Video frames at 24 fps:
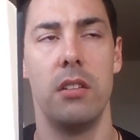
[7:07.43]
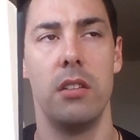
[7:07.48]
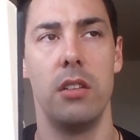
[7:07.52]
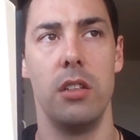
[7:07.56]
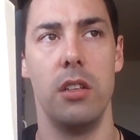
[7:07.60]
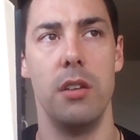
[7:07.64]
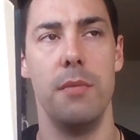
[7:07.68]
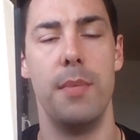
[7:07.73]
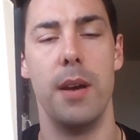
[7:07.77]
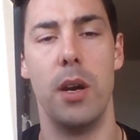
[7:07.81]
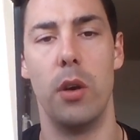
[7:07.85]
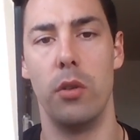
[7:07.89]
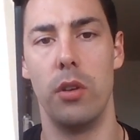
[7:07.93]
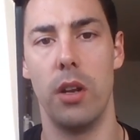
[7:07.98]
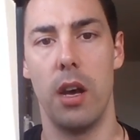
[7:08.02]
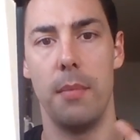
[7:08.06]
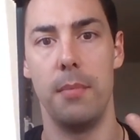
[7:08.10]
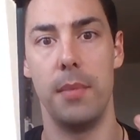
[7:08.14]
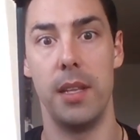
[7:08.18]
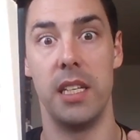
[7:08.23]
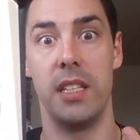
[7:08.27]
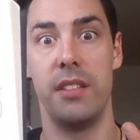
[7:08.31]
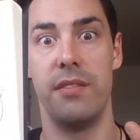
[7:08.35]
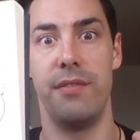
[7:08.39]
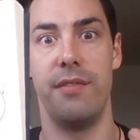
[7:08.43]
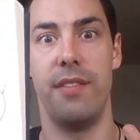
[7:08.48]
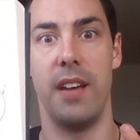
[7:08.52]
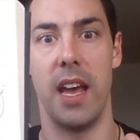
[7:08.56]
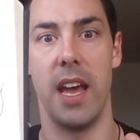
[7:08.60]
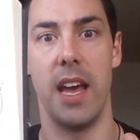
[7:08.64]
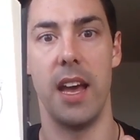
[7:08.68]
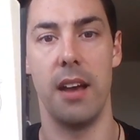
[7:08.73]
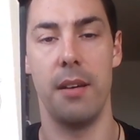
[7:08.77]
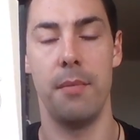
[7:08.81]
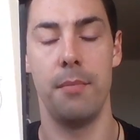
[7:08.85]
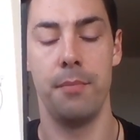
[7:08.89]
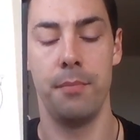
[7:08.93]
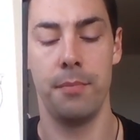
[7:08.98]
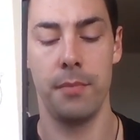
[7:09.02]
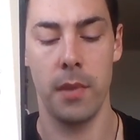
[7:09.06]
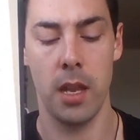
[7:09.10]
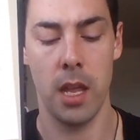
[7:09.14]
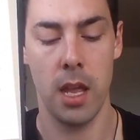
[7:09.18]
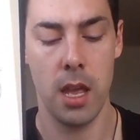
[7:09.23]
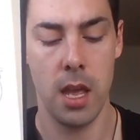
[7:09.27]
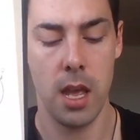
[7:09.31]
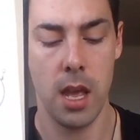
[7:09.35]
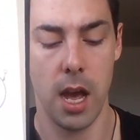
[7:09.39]
you build up this fear,
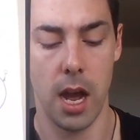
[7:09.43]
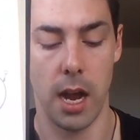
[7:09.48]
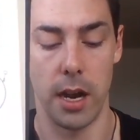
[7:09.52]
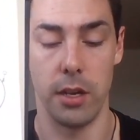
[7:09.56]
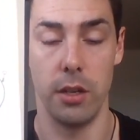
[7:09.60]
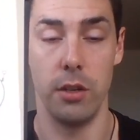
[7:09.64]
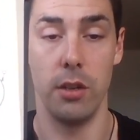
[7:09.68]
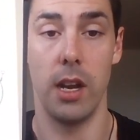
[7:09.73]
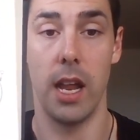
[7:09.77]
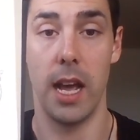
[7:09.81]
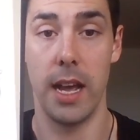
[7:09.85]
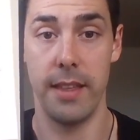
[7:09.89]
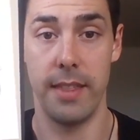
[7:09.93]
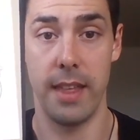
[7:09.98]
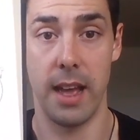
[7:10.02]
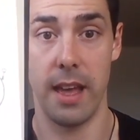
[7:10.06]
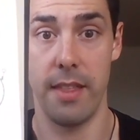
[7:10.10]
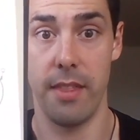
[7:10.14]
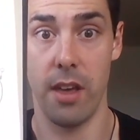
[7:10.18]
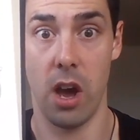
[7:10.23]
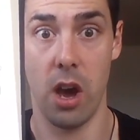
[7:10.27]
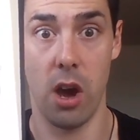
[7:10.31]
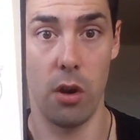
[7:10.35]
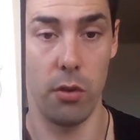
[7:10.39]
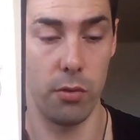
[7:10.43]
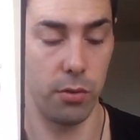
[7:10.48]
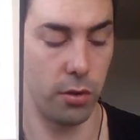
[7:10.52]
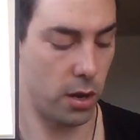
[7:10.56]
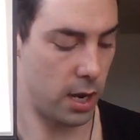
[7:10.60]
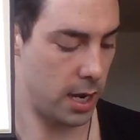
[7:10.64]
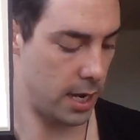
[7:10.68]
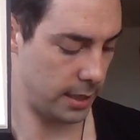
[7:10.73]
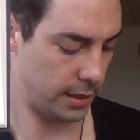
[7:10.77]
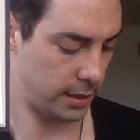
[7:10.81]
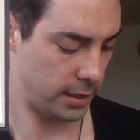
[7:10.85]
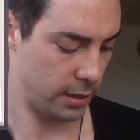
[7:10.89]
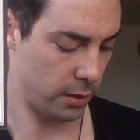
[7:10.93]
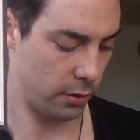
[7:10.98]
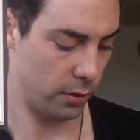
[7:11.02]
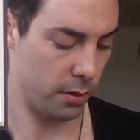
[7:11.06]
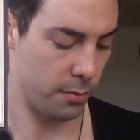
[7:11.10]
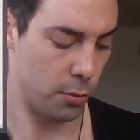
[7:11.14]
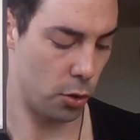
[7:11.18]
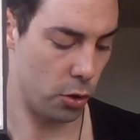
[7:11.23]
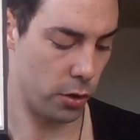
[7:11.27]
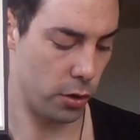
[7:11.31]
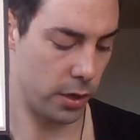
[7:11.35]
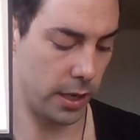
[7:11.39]
and you lay there the whole night until the
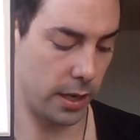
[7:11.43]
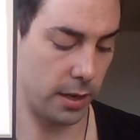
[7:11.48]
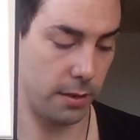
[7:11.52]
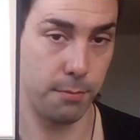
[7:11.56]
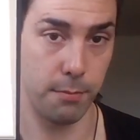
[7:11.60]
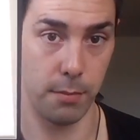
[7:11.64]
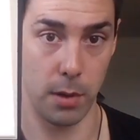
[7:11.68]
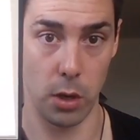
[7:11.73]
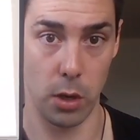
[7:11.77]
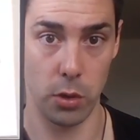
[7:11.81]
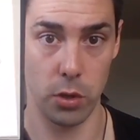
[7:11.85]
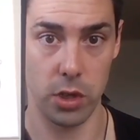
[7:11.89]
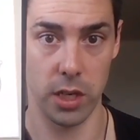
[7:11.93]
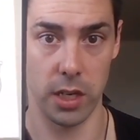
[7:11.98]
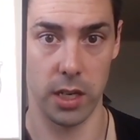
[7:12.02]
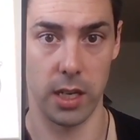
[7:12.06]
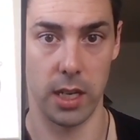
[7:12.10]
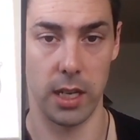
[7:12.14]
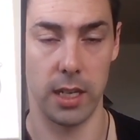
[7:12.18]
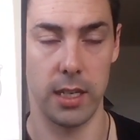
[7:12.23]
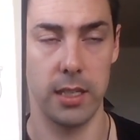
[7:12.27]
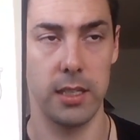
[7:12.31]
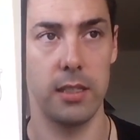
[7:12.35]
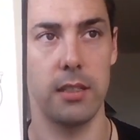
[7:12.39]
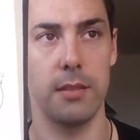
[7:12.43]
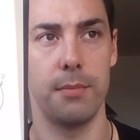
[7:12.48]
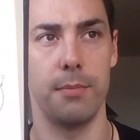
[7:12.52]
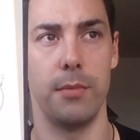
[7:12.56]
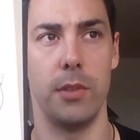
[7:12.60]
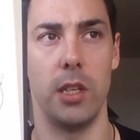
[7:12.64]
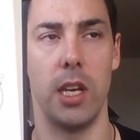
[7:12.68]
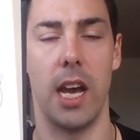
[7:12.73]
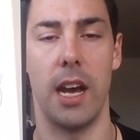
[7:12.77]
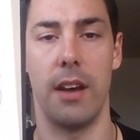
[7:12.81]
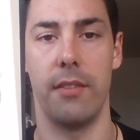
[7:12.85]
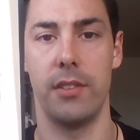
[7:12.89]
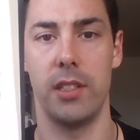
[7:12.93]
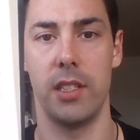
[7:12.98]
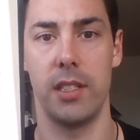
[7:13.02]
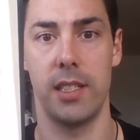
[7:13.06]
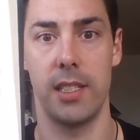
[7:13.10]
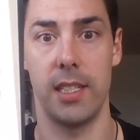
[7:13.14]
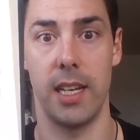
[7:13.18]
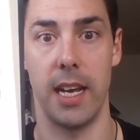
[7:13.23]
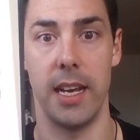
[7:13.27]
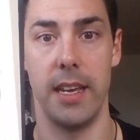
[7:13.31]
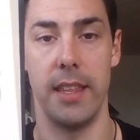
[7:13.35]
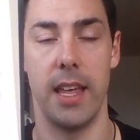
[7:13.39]
morning, motionless, and you have to
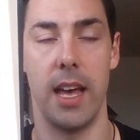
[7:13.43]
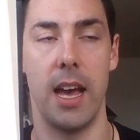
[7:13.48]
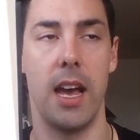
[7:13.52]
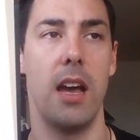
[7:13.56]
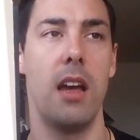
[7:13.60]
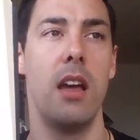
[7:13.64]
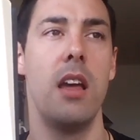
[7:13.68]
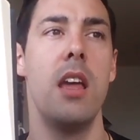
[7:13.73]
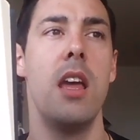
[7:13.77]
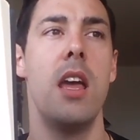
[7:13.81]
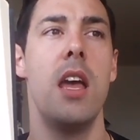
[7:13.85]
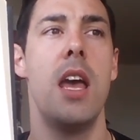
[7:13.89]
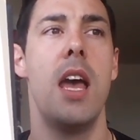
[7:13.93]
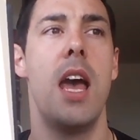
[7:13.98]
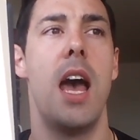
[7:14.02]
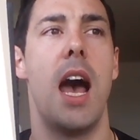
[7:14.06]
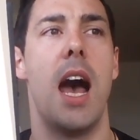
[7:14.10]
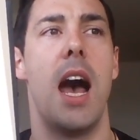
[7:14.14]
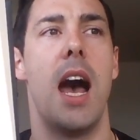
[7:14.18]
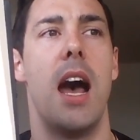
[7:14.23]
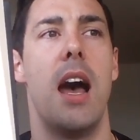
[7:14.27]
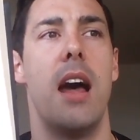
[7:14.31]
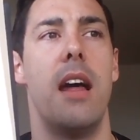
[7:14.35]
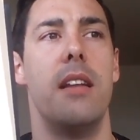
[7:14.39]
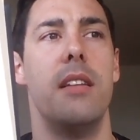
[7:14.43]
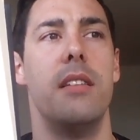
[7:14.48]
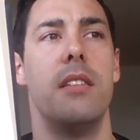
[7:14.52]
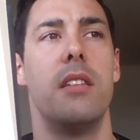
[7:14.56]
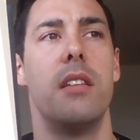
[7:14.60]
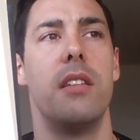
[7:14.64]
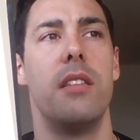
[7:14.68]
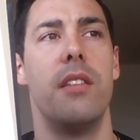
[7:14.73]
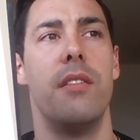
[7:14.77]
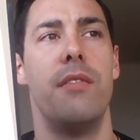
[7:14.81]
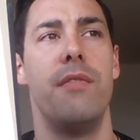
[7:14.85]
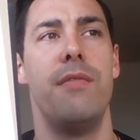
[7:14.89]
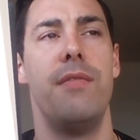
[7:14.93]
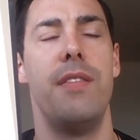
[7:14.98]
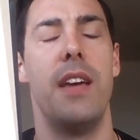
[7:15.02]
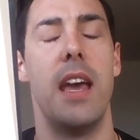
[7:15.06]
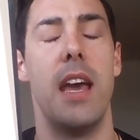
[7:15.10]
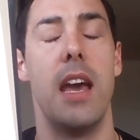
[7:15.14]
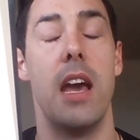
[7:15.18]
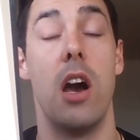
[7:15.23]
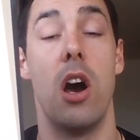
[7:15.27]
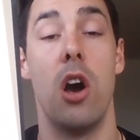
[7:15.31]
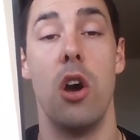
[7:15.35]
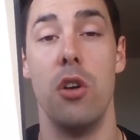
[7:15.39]
stay there. And the
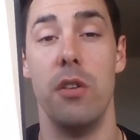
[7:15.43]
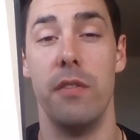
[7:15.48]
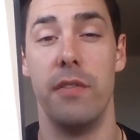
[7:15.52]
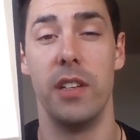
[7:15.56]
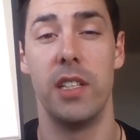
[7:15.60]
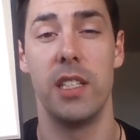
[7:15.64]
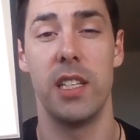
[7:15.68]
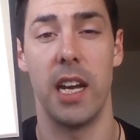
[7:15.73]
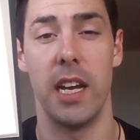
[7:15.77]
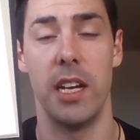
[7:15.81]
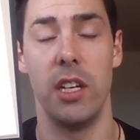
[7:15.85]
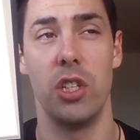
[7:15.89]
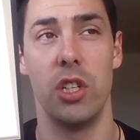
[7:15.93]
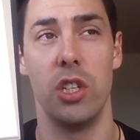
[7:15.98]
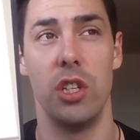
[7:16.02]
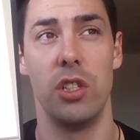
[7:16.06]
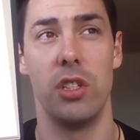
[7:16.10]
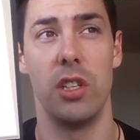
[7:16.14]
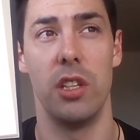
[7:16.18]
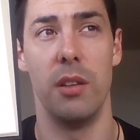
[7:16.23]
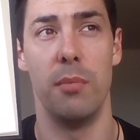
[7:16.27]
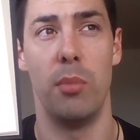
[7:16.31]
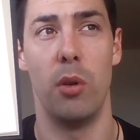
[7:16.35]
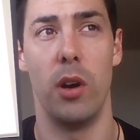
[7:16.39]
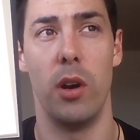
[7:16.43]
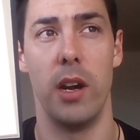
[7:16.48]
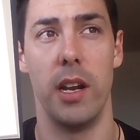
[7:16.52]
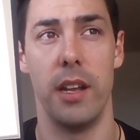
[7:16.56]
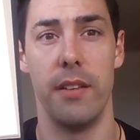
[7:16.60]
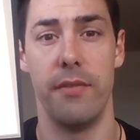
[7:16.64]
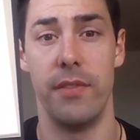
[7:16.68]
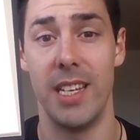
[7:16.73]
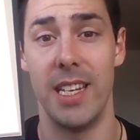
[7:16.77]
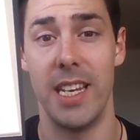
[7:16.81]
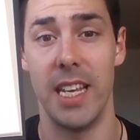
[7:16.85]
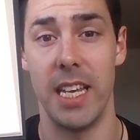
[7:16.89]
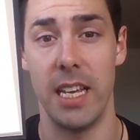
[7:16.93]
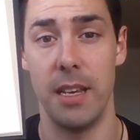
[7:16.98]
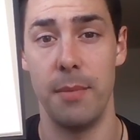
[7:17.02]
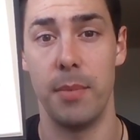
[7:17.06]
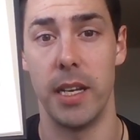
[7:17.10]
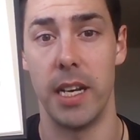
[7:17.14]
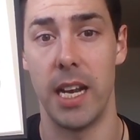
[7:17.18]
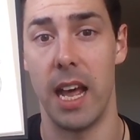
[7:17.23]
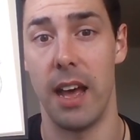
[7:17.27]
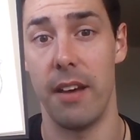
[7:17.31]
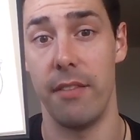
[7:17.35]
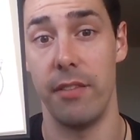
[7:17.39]
fear overtakes you to the point of a deep
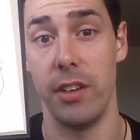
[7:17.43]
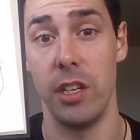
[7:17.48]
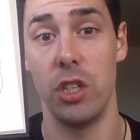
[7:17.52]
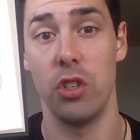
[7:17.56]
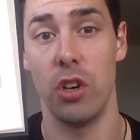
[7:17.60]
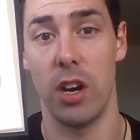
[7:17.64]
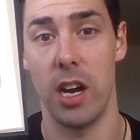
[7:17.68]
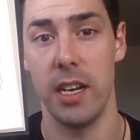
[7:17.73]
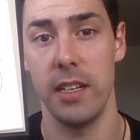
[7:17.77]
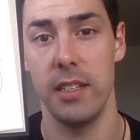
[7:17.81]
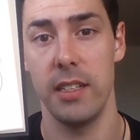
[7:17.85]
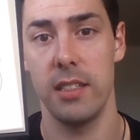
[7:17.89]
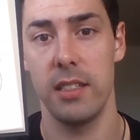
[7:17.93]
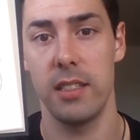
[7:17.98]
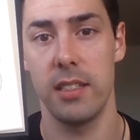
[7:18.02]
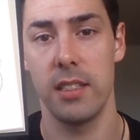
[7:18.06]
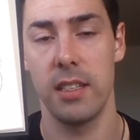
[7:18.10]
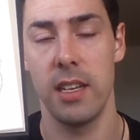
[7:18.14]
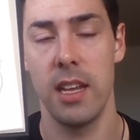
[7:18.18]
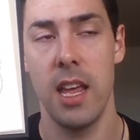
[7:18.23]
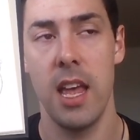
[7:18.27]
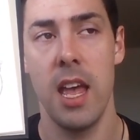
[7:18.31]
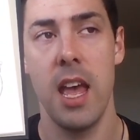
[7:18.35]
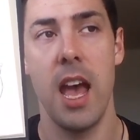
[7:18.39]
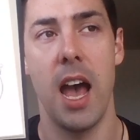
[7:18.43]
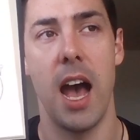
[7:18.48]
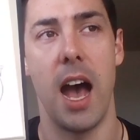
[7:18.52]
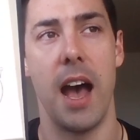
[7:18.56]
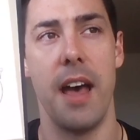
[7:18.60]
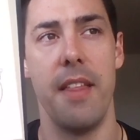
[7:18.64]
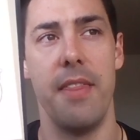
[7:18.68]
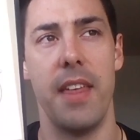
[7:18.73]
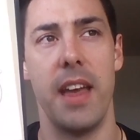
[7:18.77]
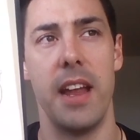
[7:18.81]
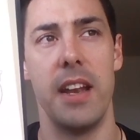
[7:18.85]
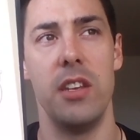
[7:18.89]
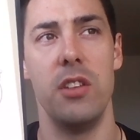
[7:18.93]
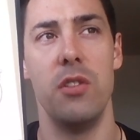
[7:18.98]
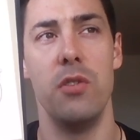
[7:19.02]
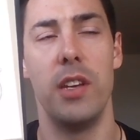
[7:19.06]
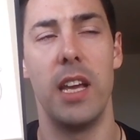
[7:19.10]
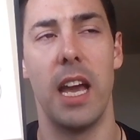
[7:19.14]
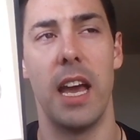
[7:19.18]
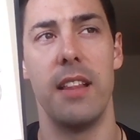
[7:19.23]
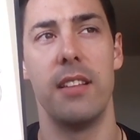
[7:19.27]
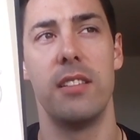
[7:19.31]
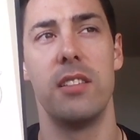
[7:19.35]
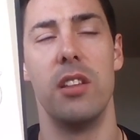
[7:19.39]
and heavy trance. And then you
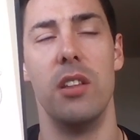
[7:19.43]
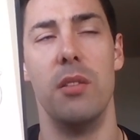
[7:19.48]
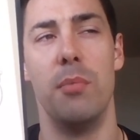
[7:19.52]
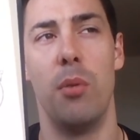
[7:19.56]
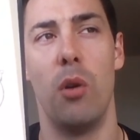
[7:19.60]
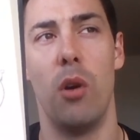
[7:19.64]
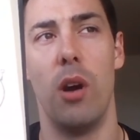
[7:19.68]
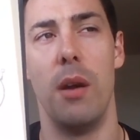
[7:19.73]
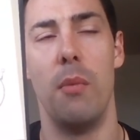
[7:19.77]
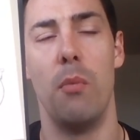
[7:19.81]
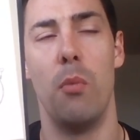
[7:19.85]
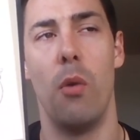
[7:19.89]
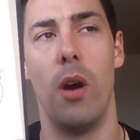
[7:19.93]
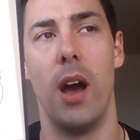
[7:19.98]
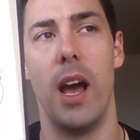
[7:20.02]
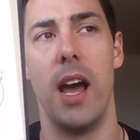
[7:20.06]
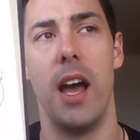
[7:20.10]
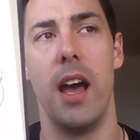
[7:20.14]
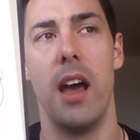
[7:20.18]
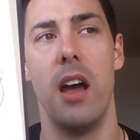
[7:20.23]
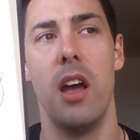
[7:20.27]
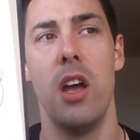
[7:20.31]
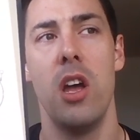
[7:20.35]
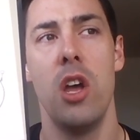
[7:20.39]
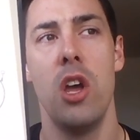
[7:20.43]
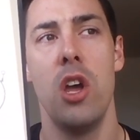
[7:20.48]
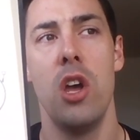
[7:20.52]
get to the point where